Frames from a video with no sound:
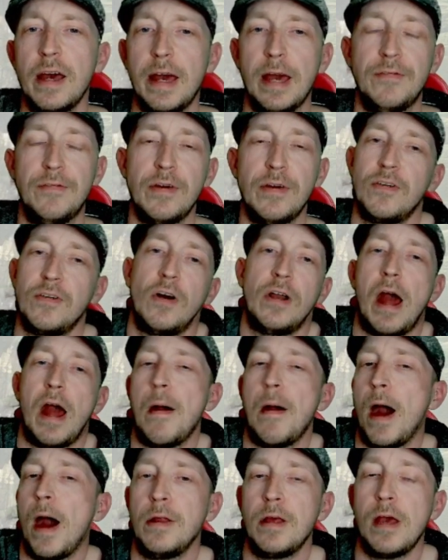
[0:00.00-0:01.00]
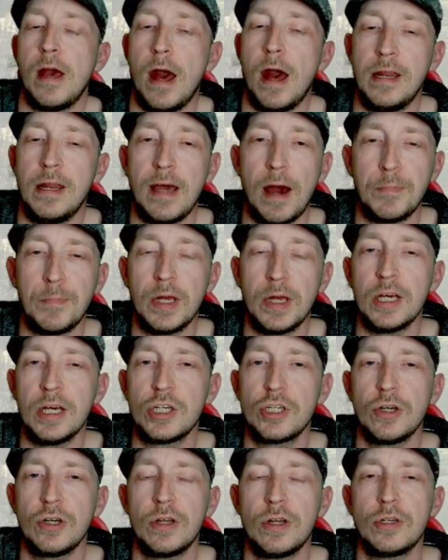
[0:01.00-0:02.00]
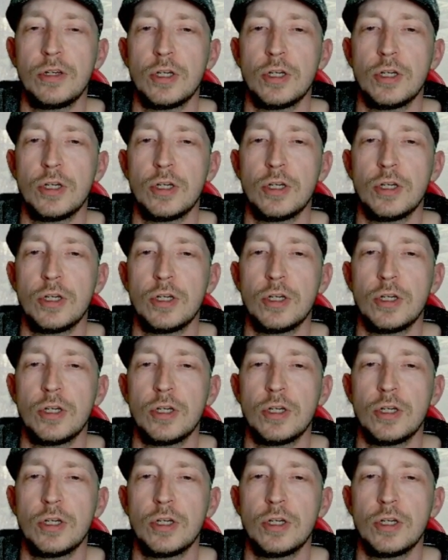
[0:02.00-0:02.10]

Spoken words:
if you haven't got any ammunition.